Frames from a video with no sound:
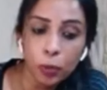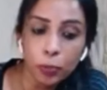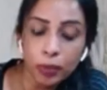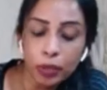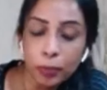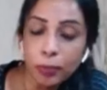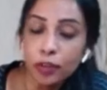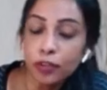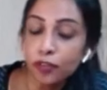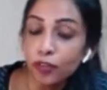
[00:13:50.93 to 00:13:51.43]

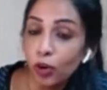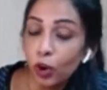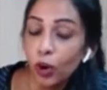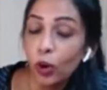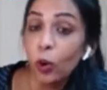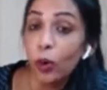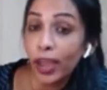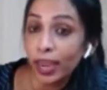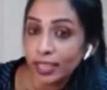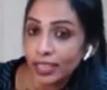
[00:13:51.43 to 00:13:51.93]
People
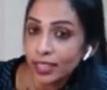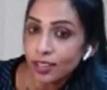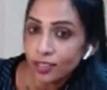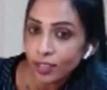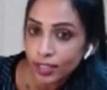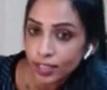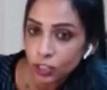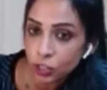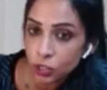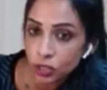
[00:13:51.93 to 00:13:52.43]
follow any
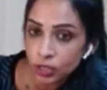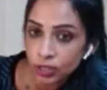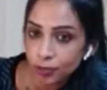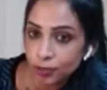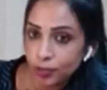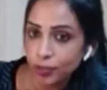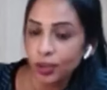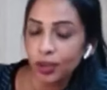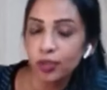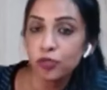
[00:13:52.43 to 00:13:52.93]
tradition
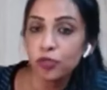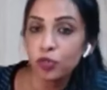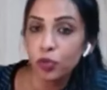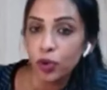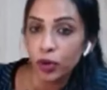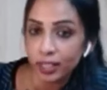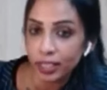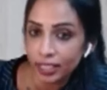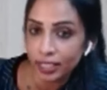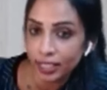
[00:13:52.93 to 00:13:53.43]
for
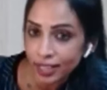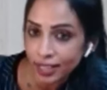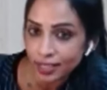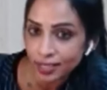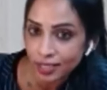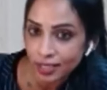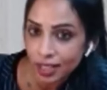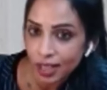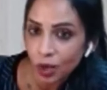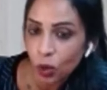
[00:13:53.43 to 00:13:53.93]
40
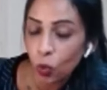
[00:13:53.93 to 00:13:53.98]
days.